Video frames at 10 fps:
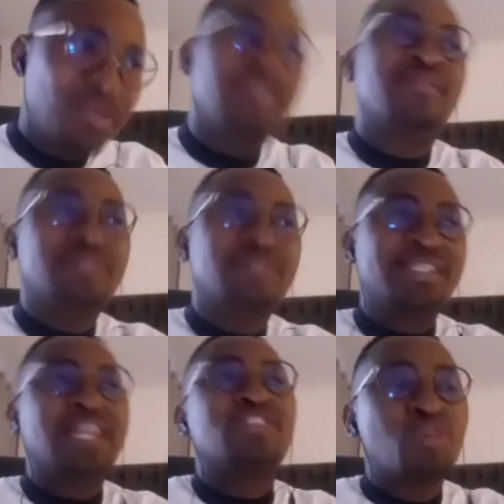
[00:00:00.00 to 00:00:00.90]
not
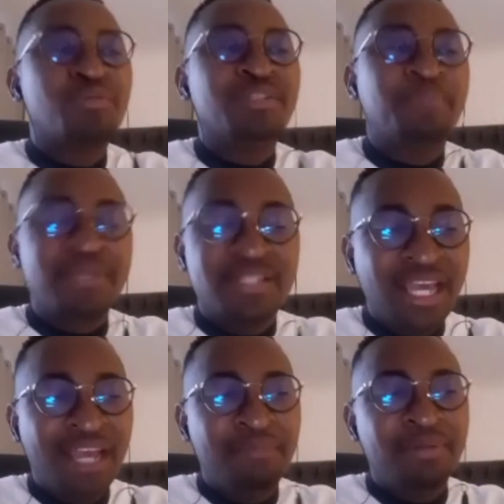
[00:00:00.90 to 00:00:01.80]
set stories per
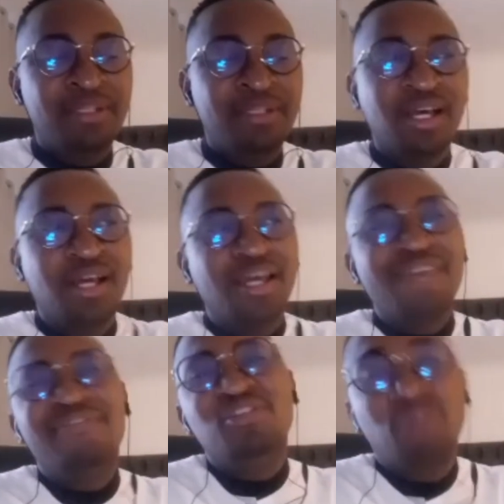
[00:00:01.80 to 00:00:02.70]
se, but
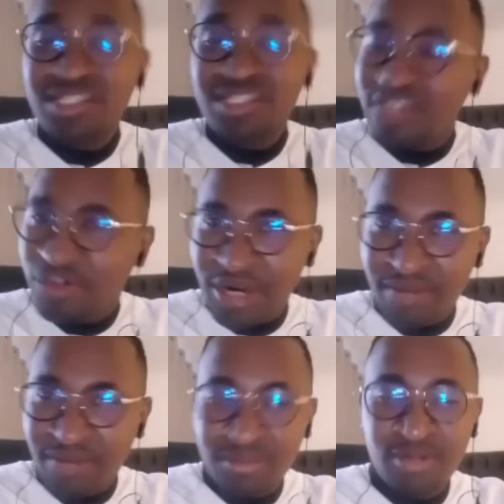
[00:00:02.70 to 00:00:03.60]
even your
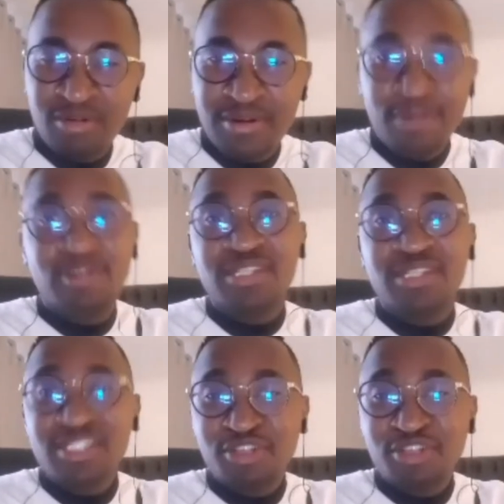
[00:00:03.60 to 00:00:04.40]
Instagram, you know, because hmm.